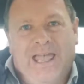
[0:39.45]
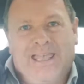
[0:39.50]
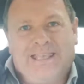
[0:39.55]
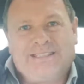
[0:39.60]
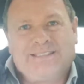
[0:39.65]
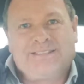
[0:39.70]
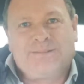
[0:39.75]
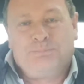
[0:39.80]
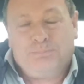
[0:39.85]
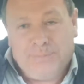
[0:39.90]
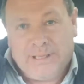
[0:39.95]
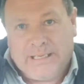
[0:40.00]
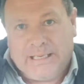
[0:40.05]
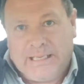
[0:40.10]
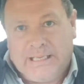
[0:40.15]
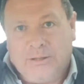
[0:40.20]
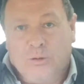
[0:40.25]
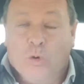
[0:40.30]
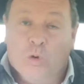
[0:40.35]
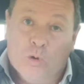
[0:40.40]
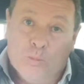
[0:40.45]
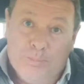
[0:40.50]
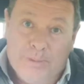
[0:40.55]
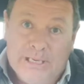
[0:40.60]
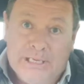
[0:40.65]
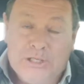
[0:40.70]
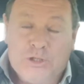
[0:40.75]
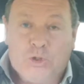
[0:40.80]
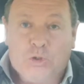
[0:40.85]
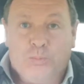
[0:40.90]
S Mini, or
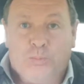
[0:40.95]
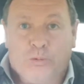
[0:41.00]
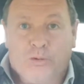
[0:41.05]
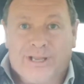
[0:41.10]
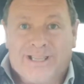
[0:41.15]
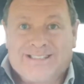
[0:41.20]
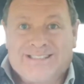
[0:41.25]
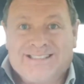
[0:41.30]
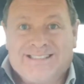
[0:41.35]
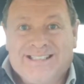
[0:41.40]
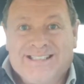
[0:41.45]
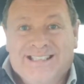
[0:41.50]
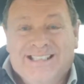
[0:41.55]
Mini Cooper S.